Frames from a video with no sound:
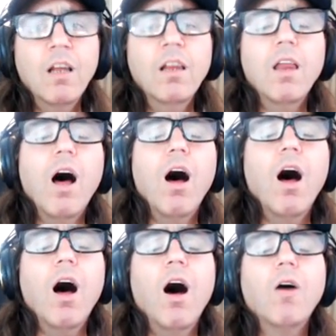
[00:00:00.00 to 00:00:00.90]

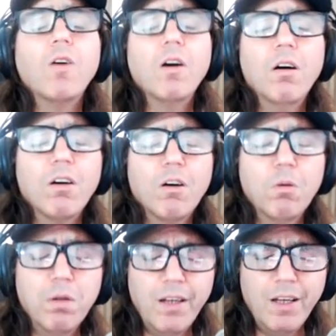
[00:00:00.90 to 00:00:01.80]
No, Google,
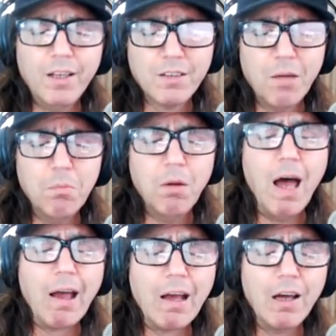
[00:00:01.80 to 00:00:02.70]
please come
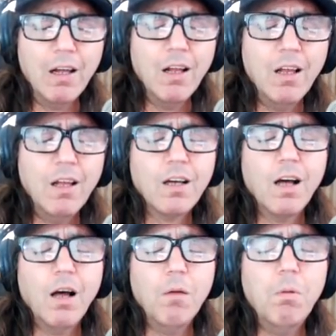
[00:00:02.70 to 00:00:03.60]
back.
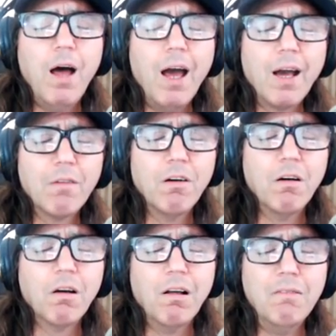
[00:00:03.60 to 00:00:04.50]
Come back,
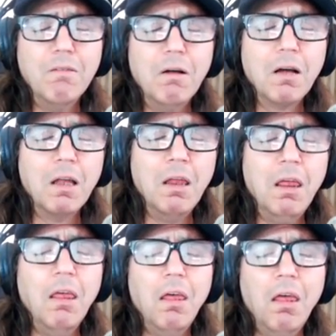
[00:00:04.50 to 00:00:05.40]
fucking,
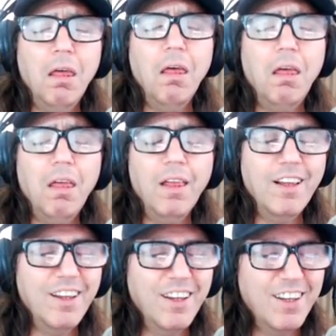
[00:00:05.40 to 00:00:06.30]

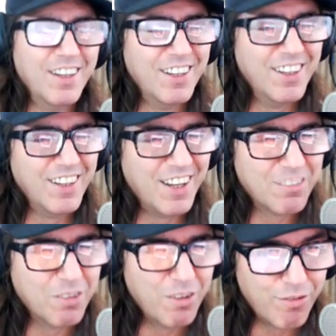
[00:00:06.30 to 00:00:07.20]
fucking.
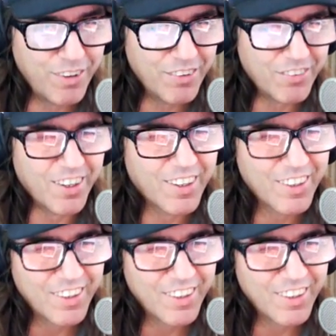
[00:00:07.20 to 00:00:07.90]
That's what it feels like.